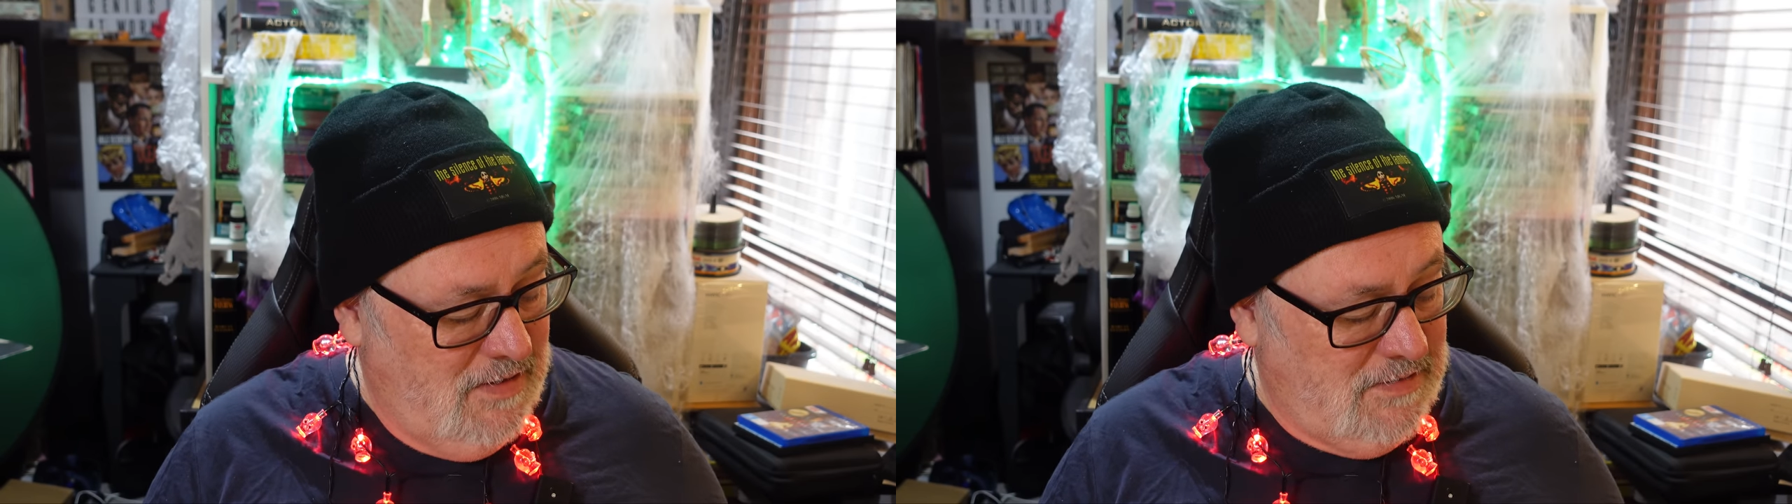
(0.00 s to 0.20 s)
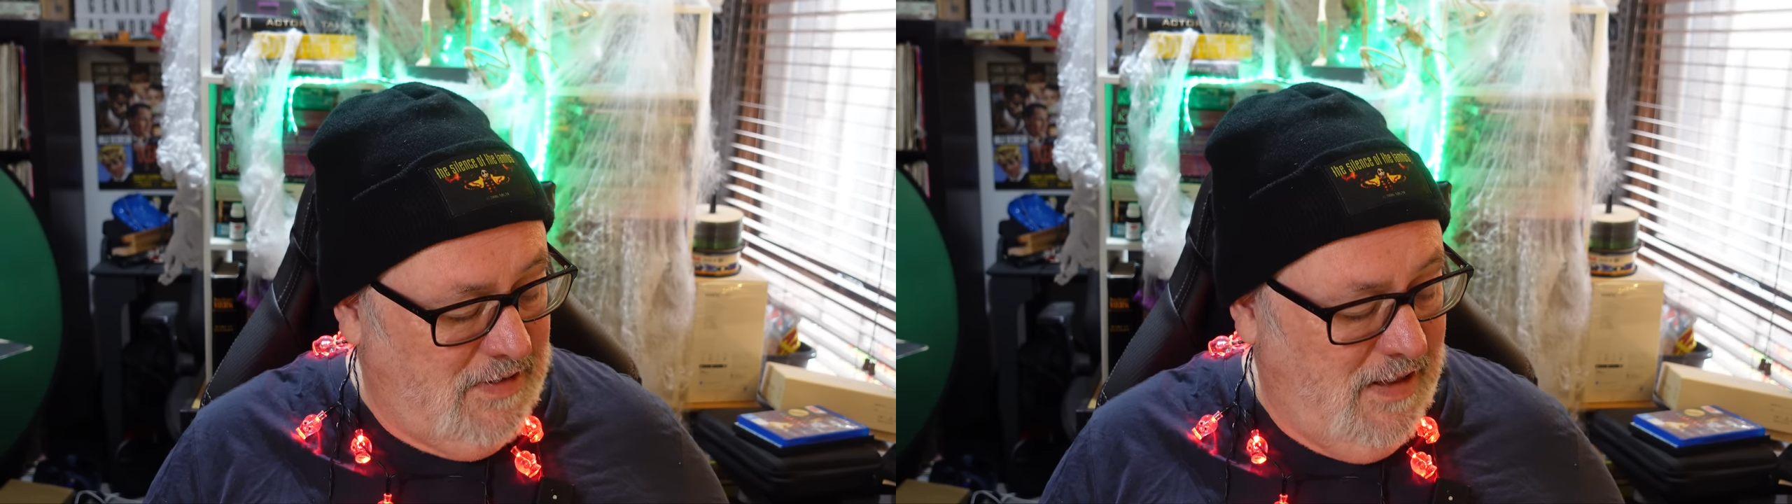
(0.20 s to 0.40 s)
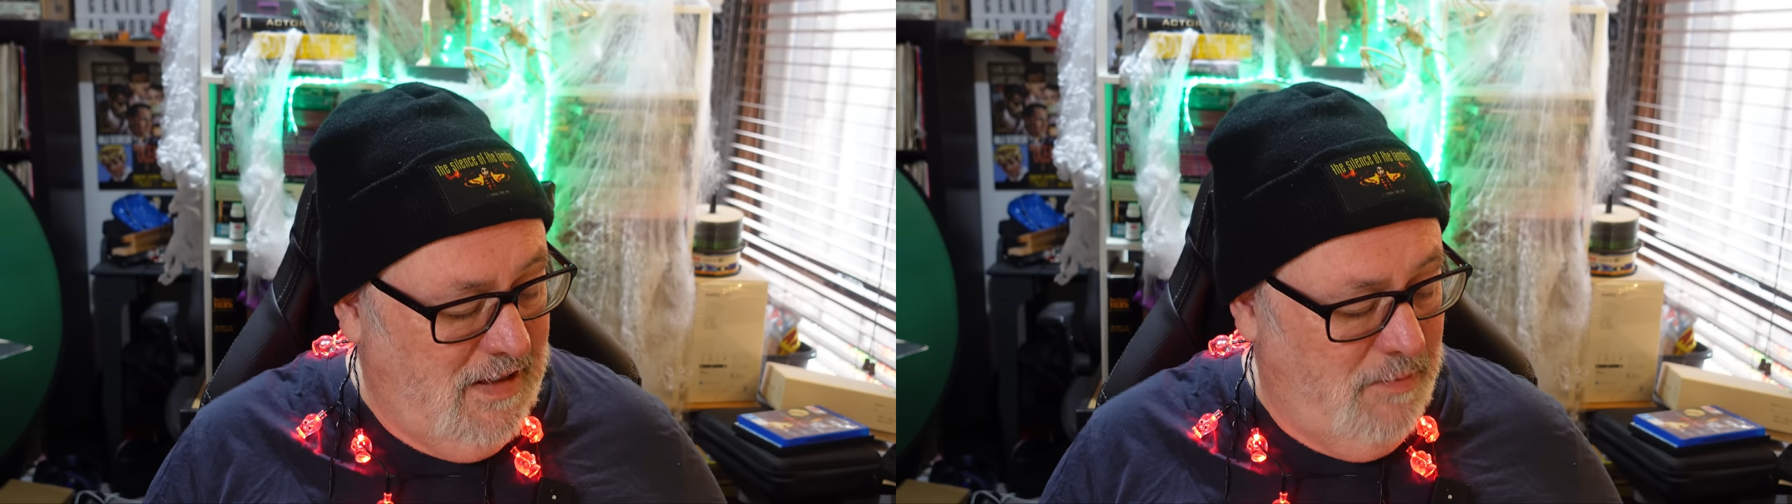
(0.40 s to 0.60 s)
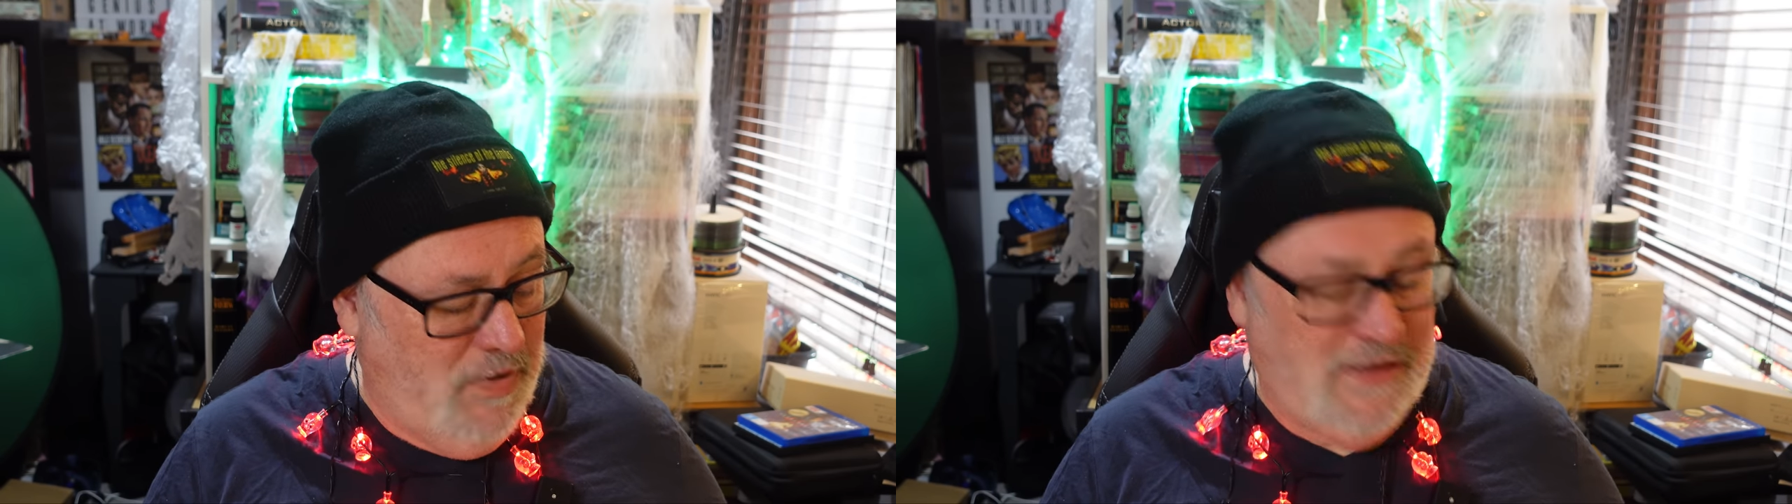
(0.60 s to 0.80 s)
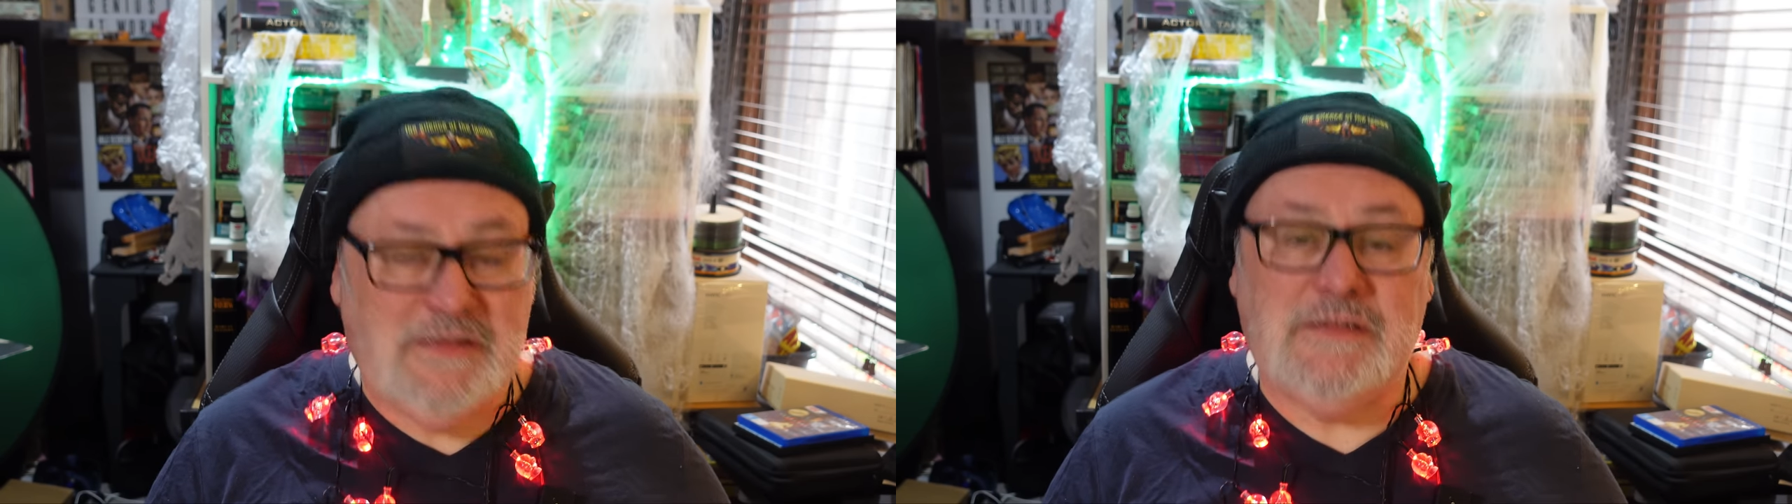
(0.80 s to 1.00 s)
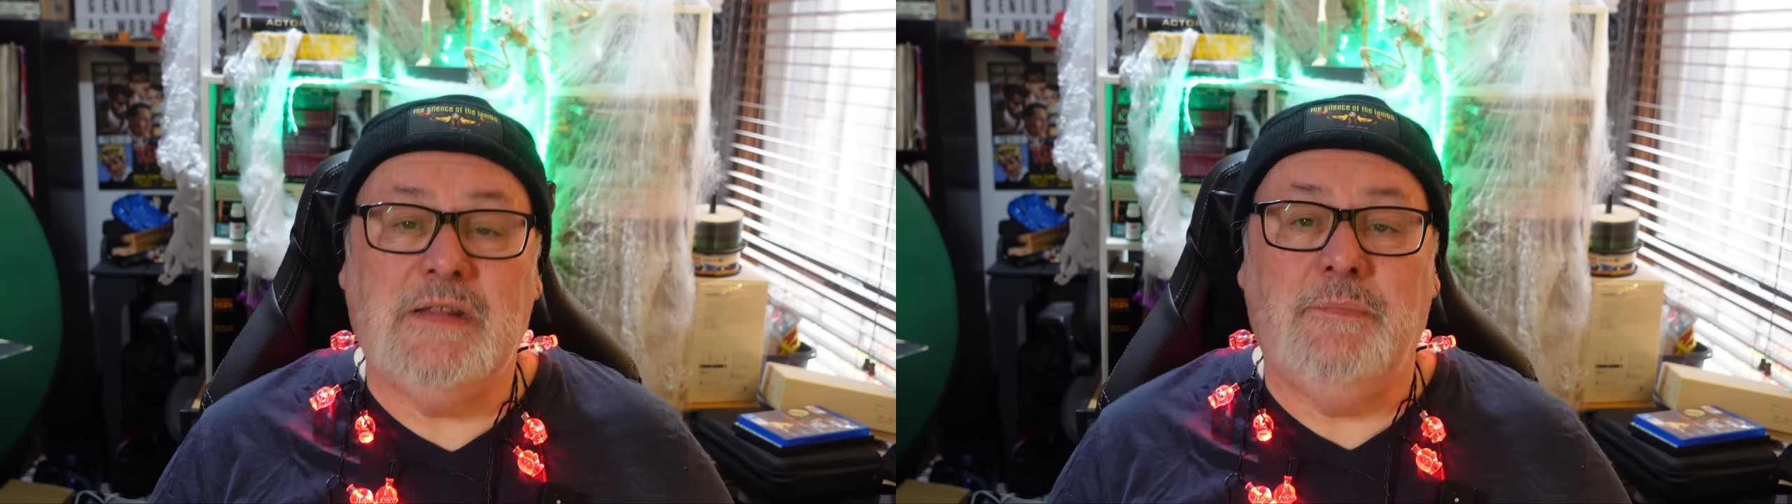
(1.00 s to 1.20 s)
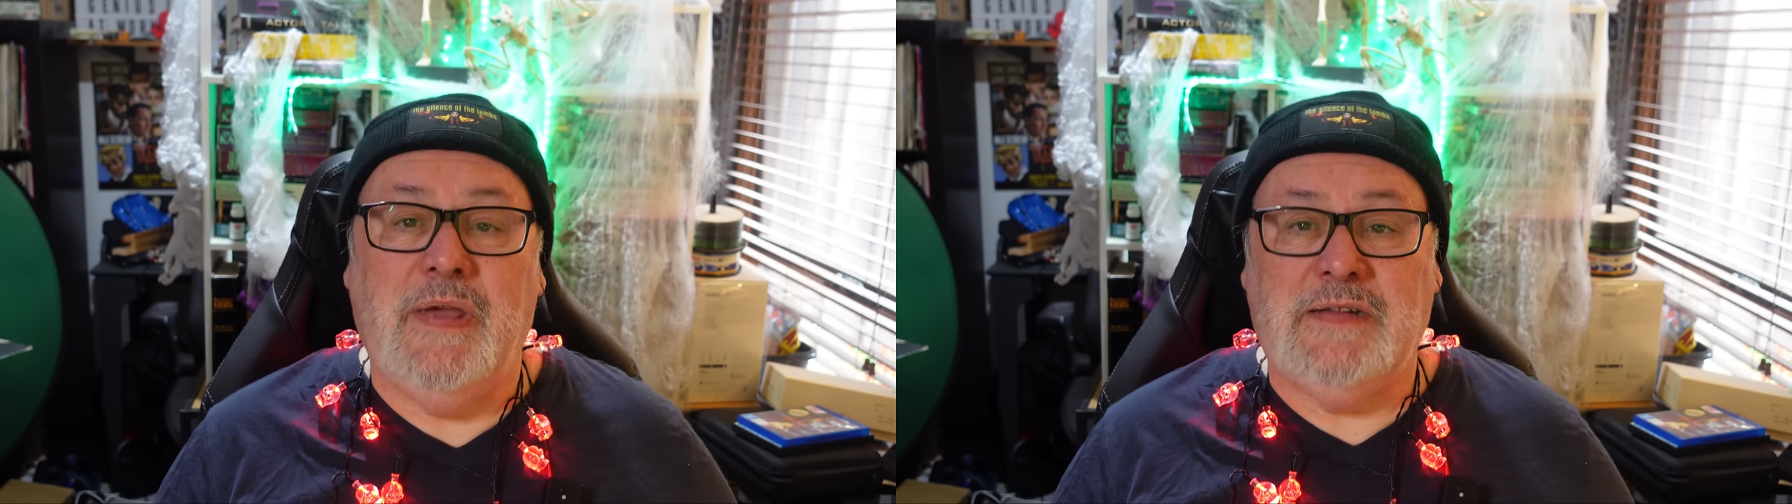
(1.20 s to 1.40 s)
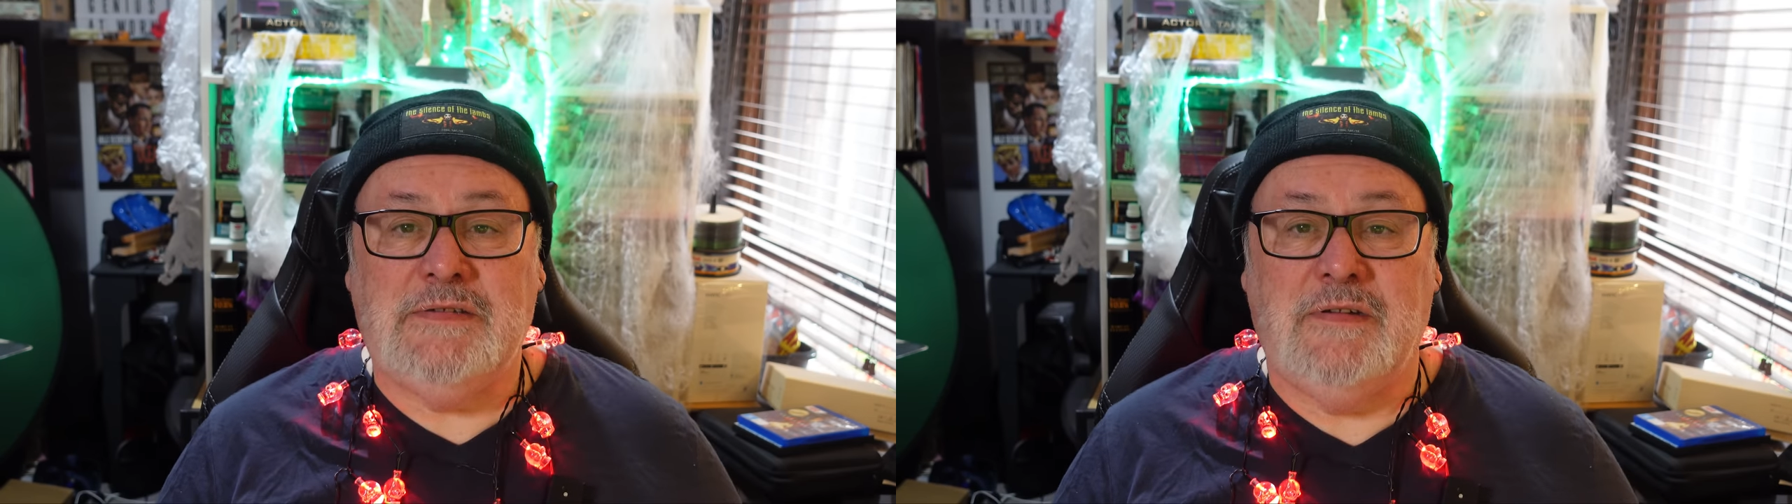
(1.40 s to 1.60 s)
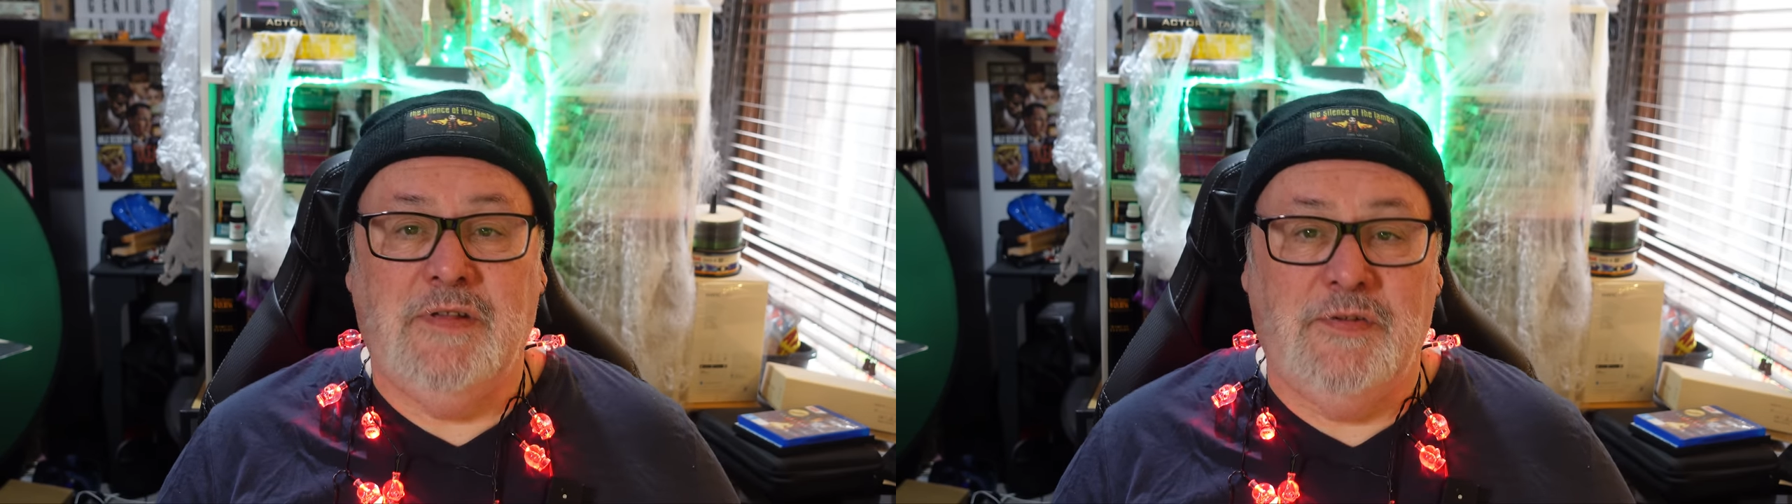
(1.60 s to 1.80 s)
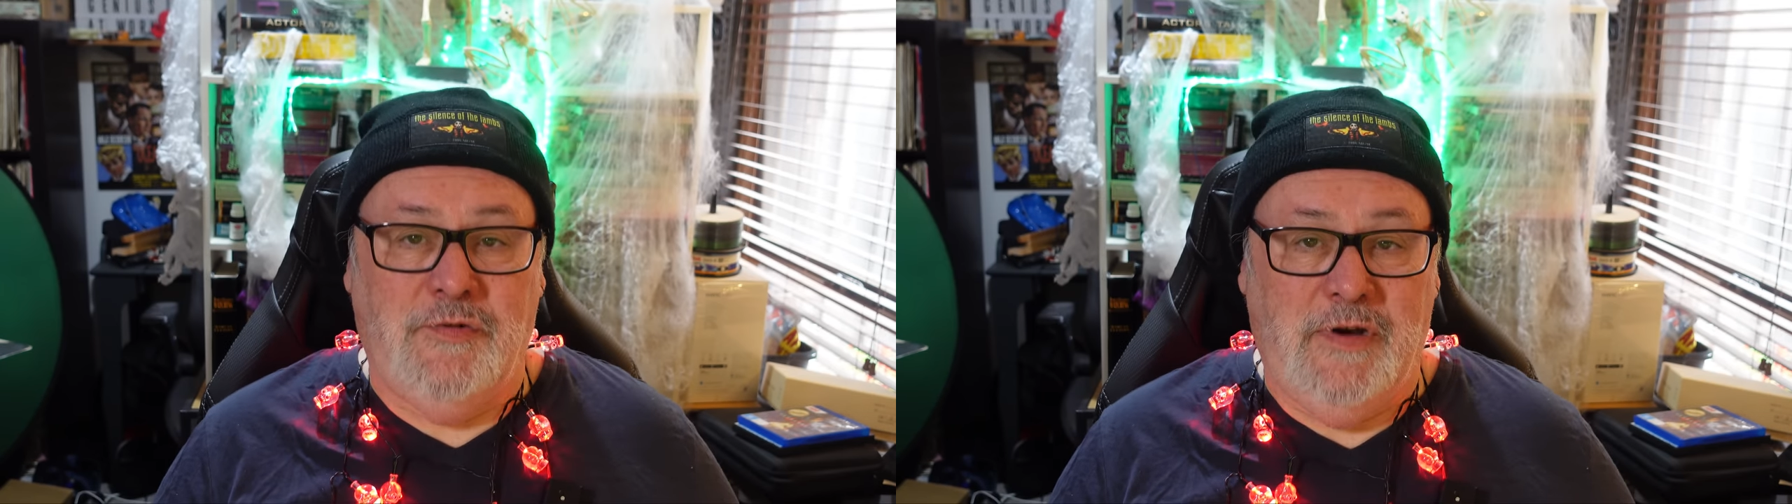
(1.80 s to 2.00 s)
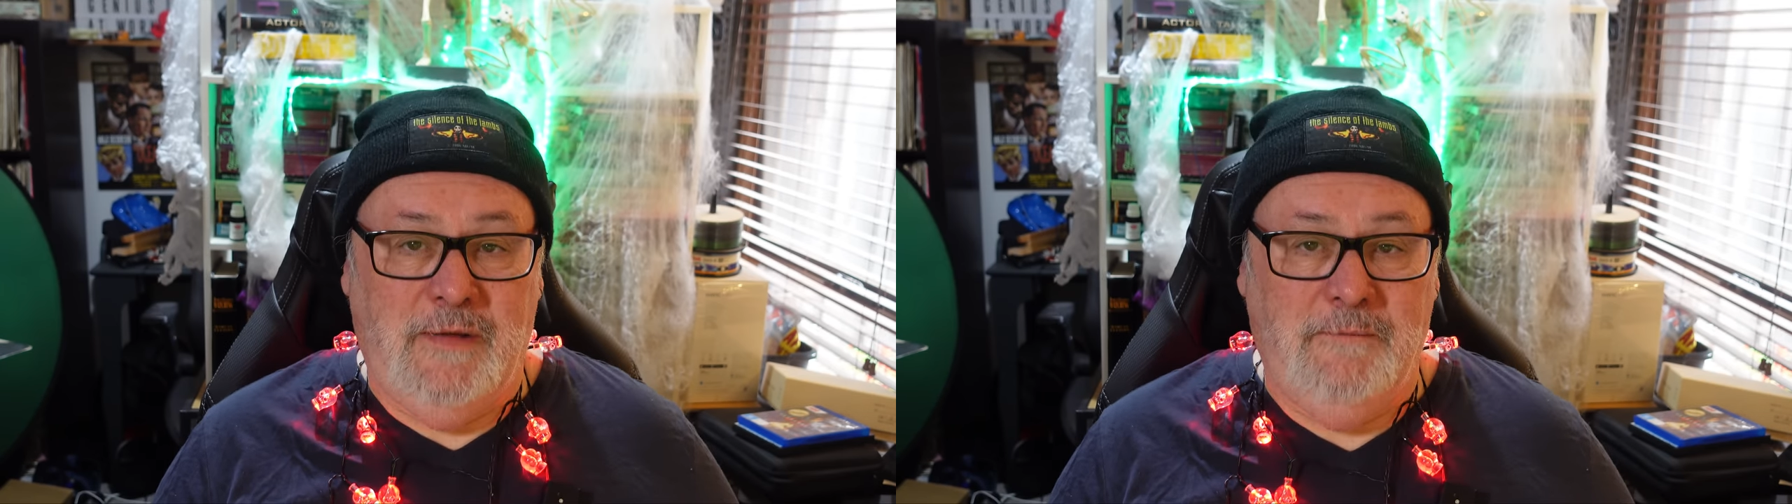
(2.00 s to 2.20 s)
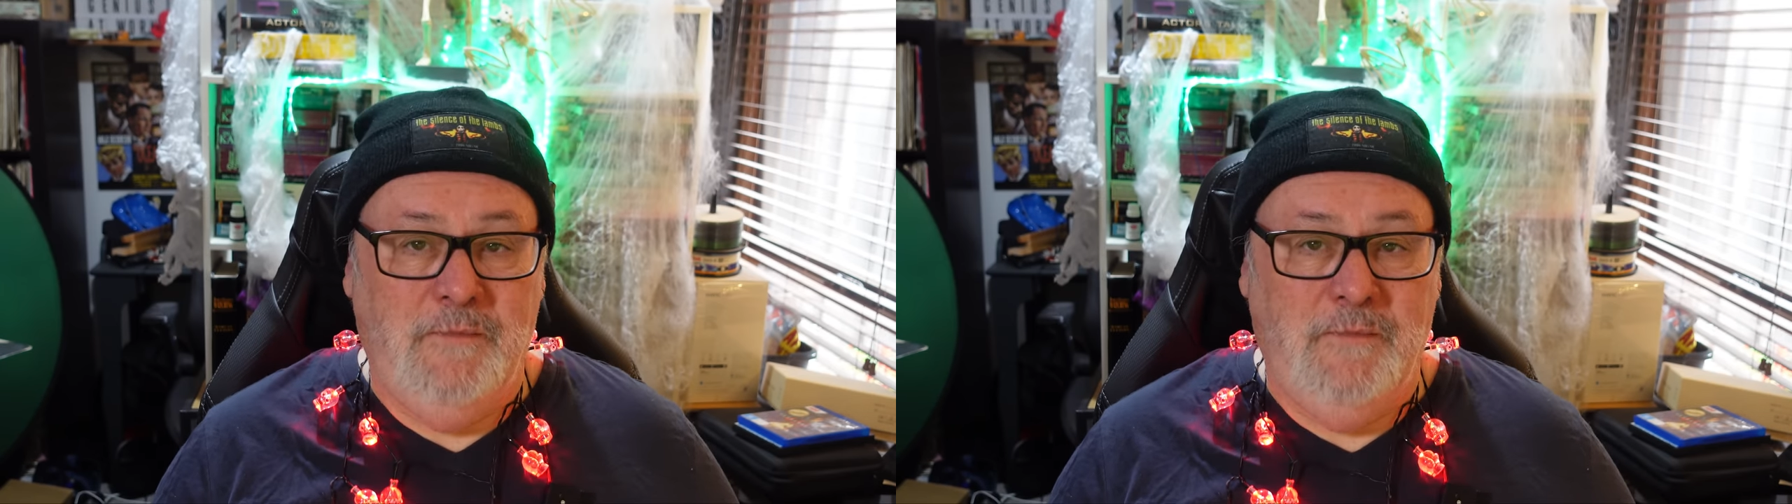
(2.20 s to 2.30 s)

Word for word: So that then brings us to the best of the three.